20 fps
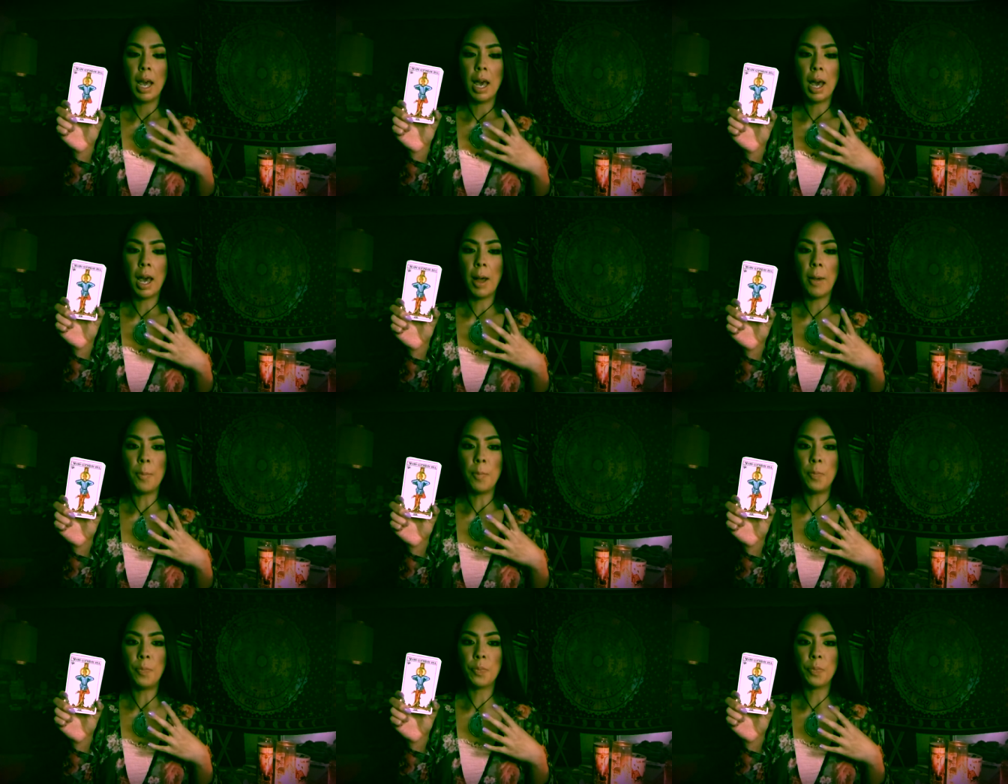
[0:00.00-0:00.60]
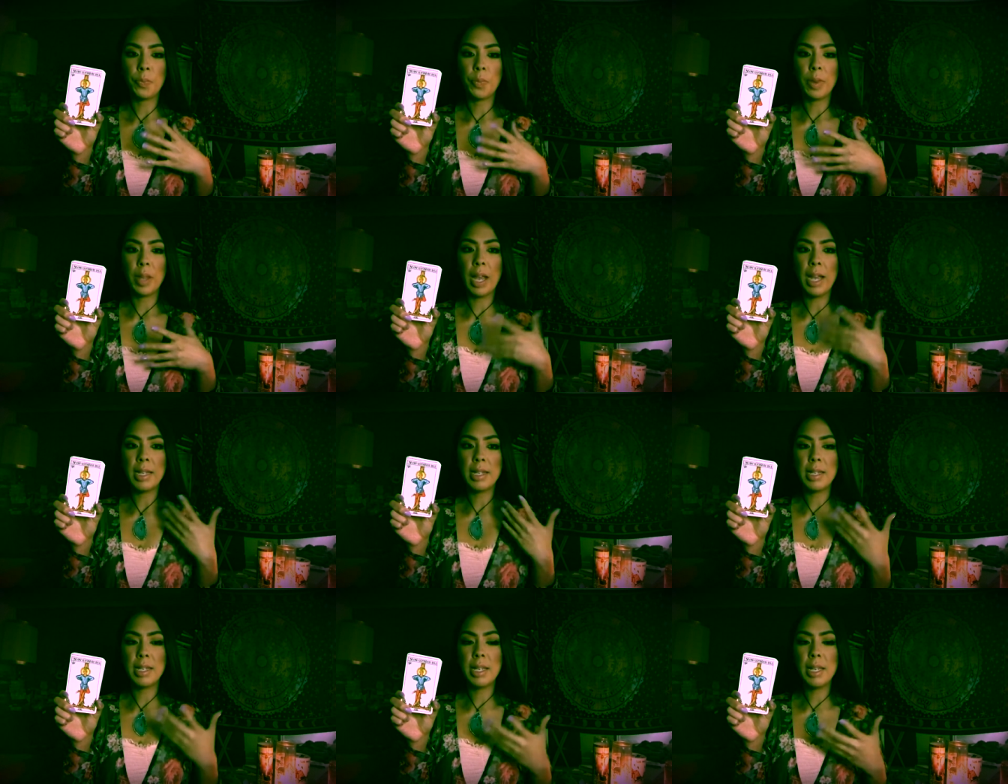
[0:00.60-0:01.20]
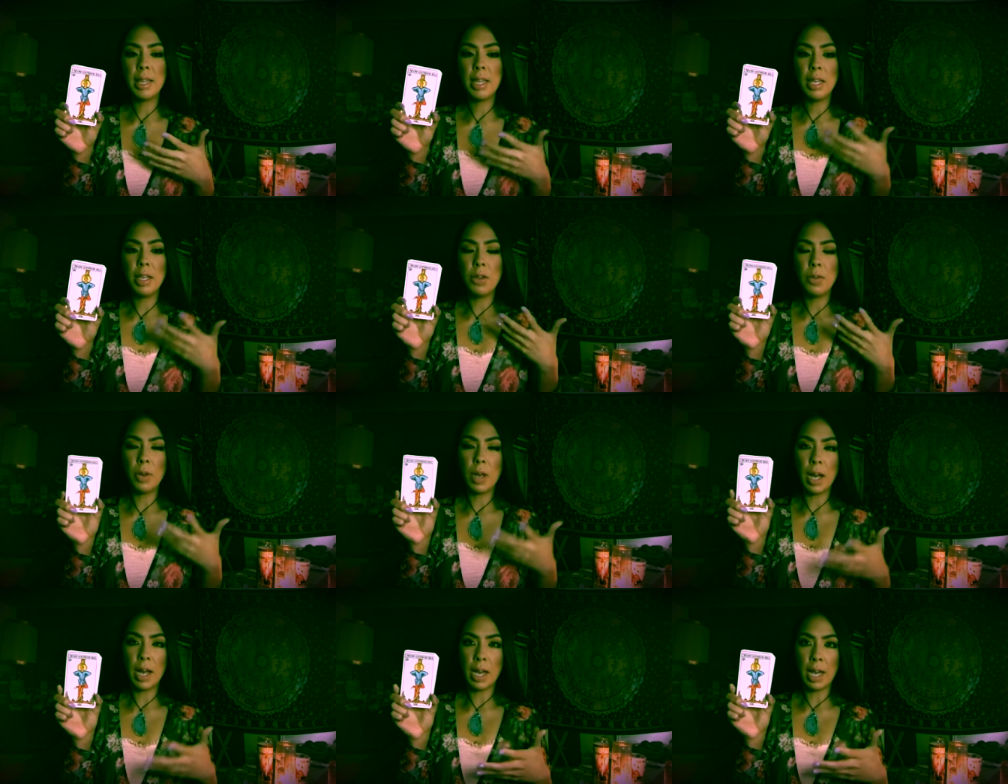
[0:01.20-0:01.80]
Um, I see that you
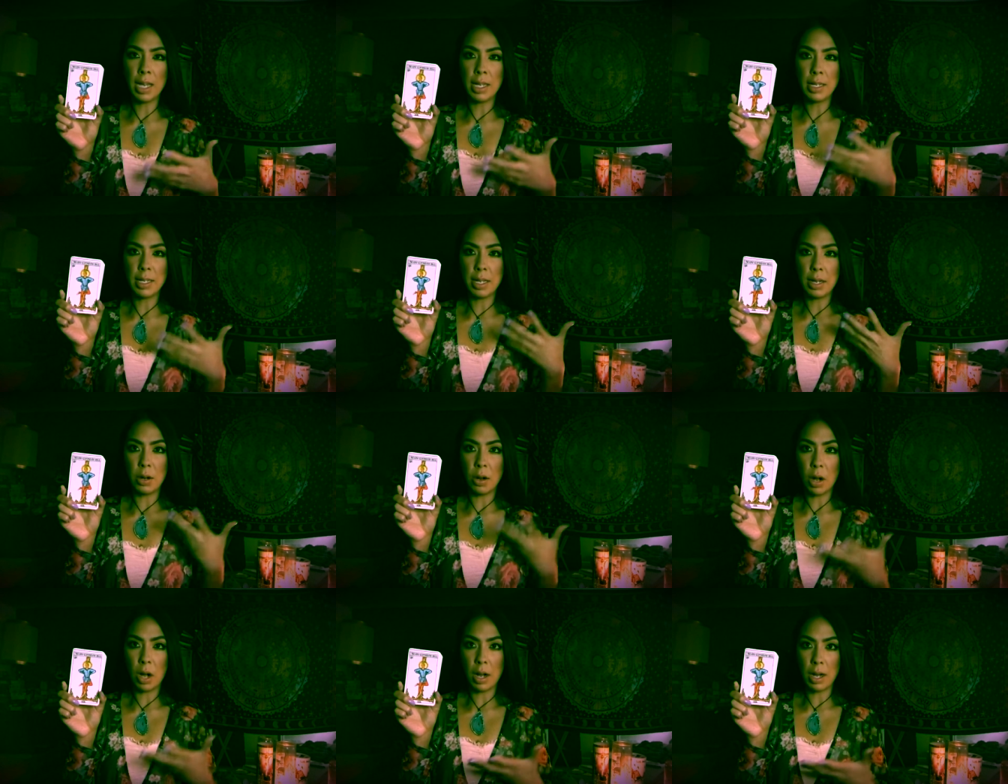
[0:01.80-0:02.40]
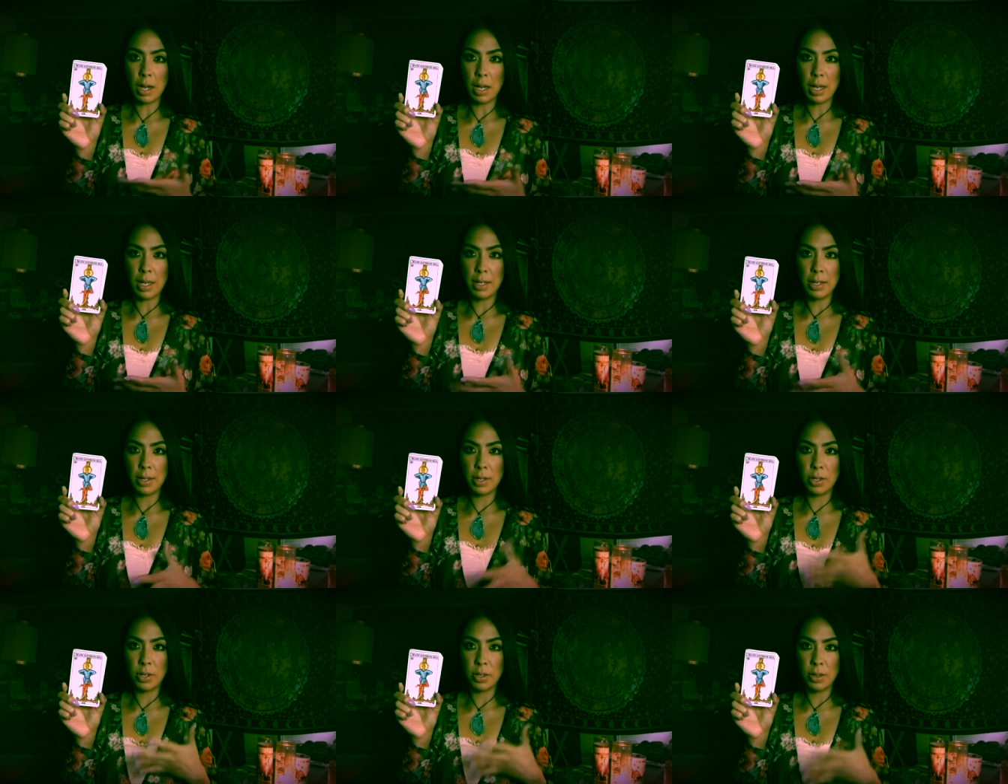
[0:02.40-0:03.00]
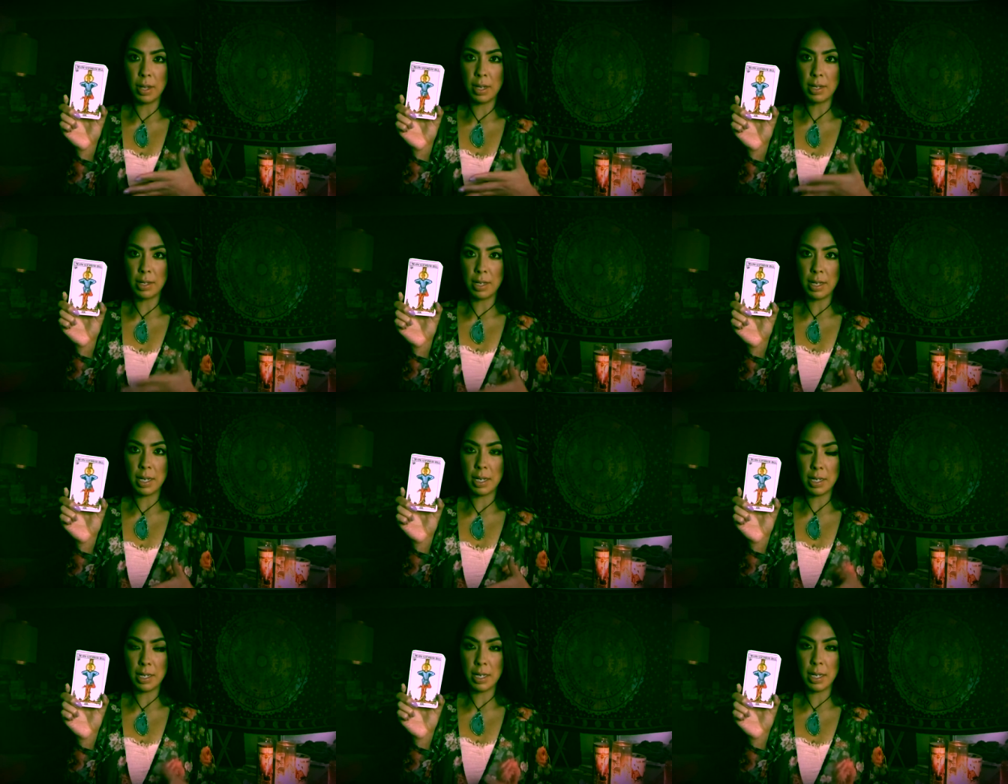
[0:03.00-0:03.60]
guys in August
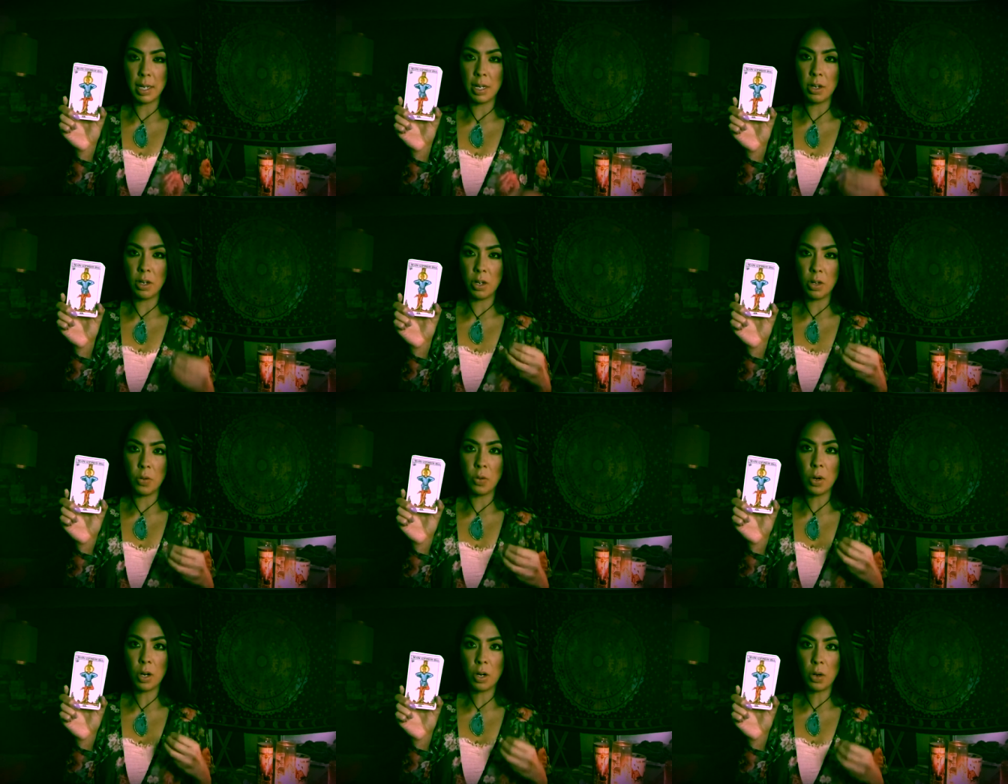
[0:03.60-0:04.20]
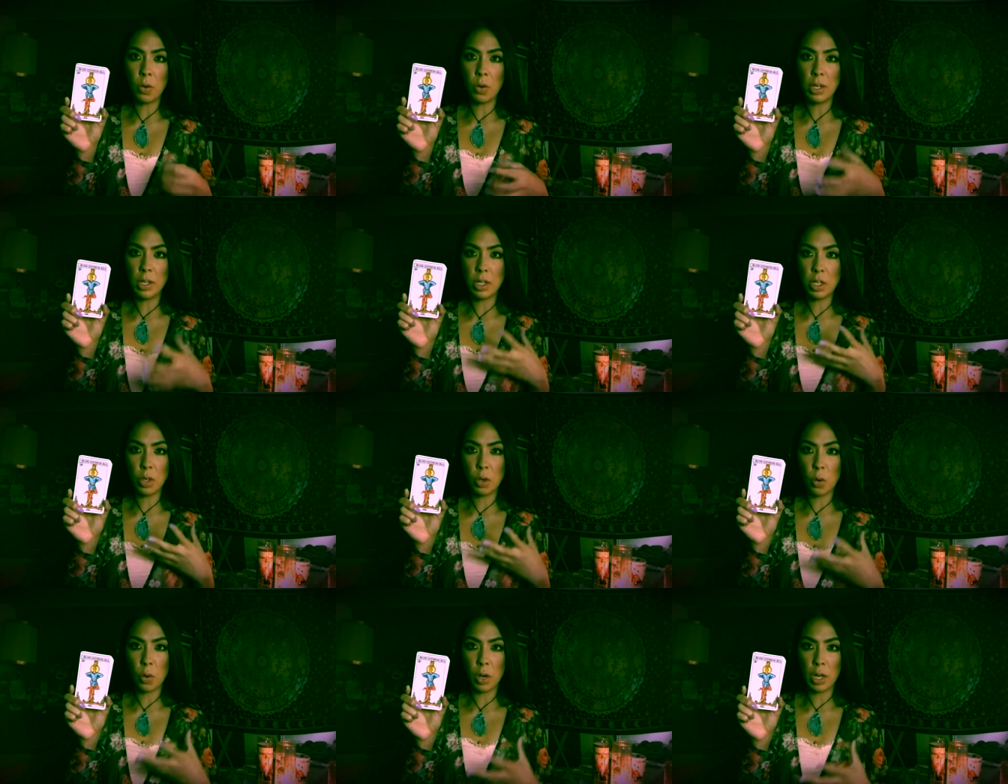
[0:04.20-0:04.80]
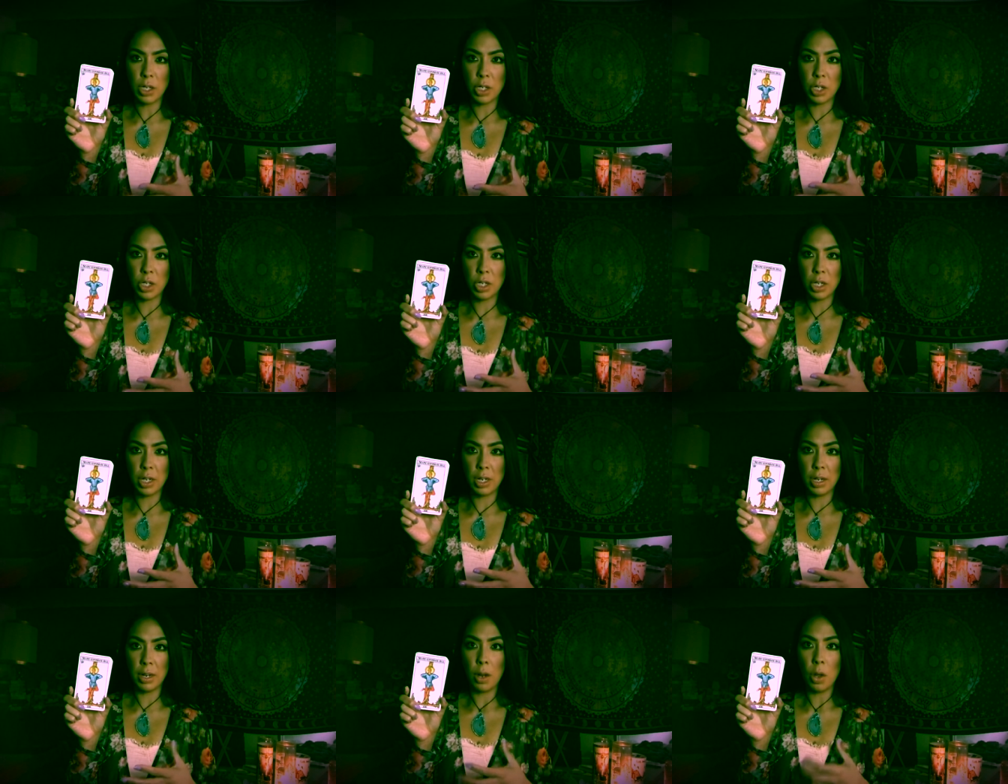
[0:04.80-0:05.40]
2018, you are going to
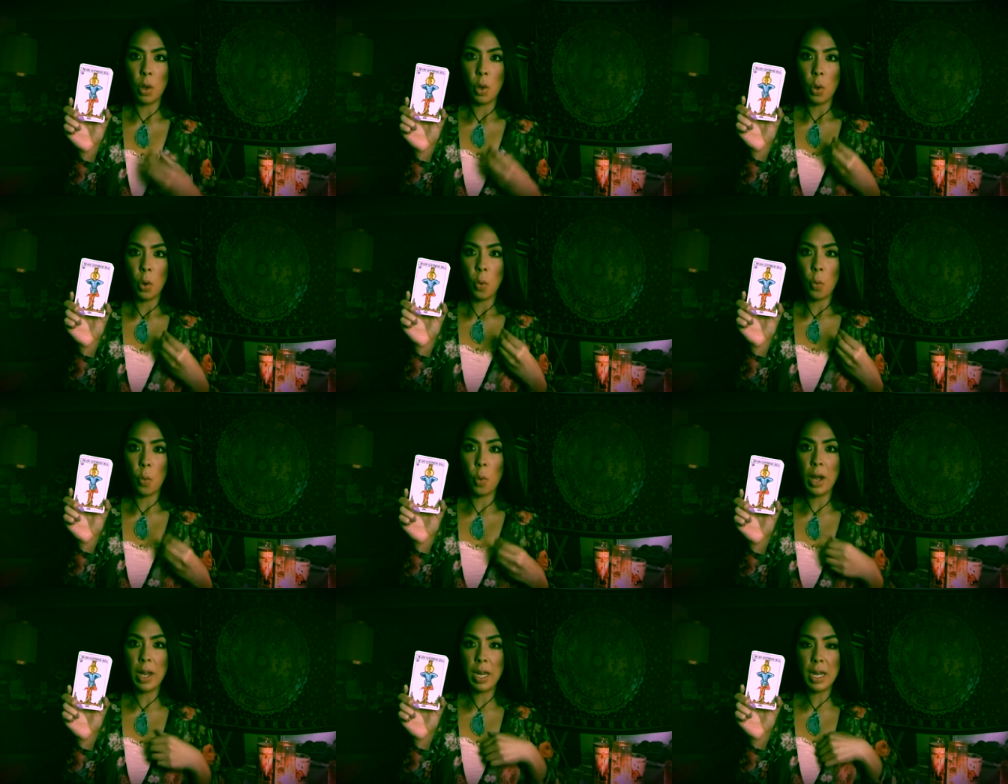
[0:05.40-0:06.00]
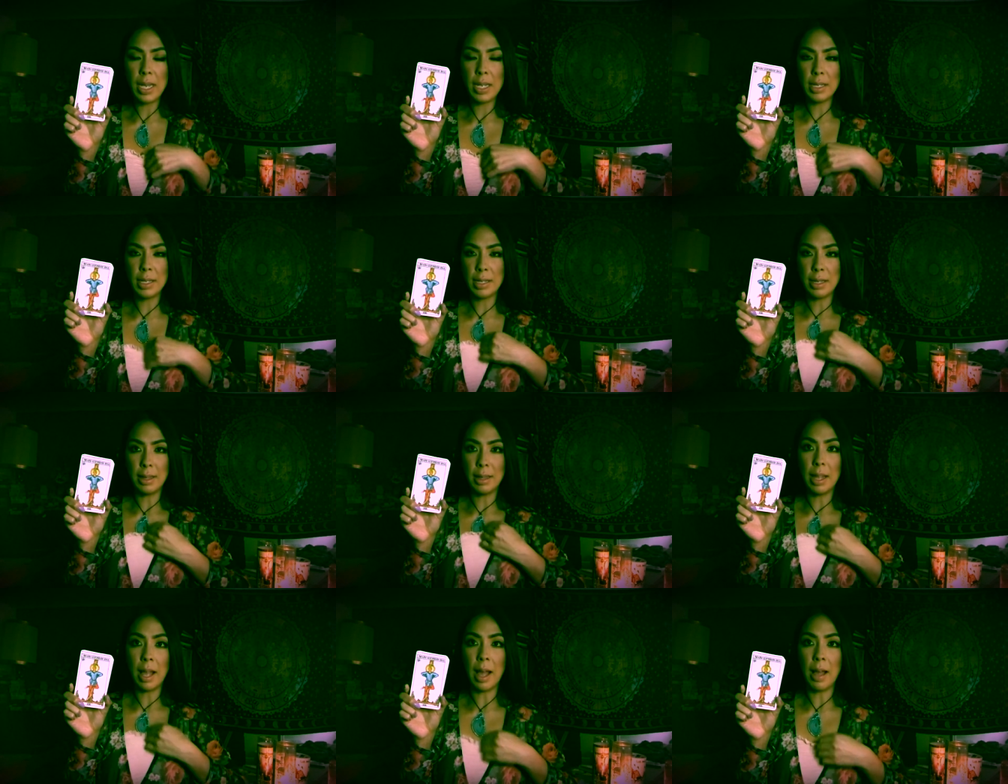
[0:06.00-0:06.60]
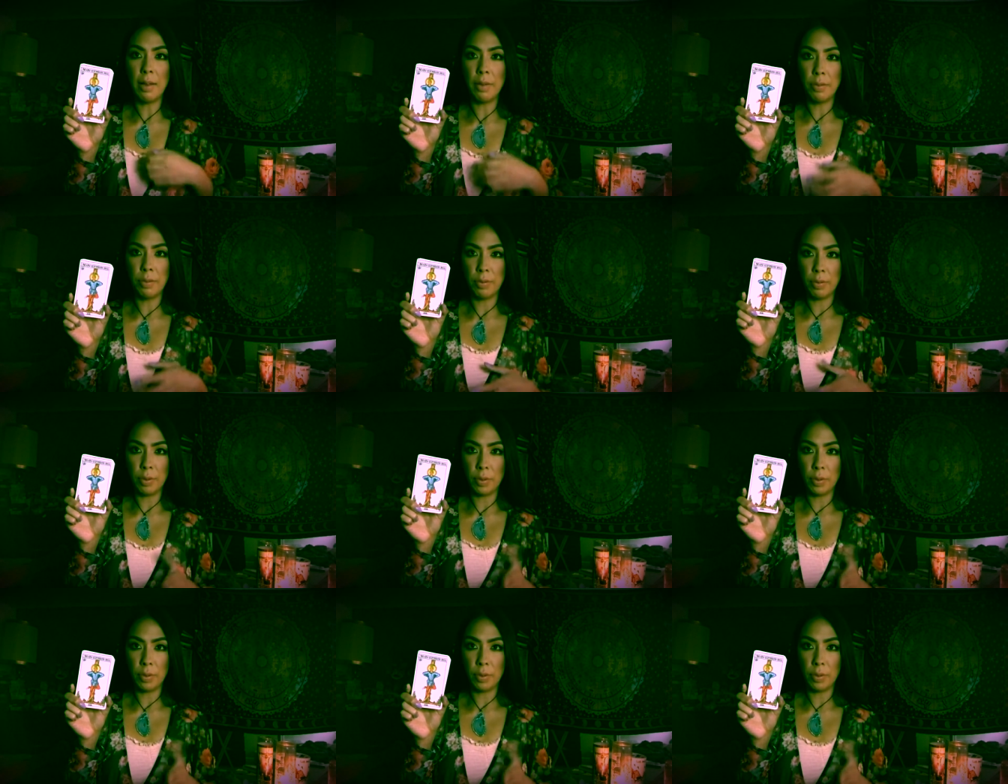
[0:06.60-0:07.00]
question what is love,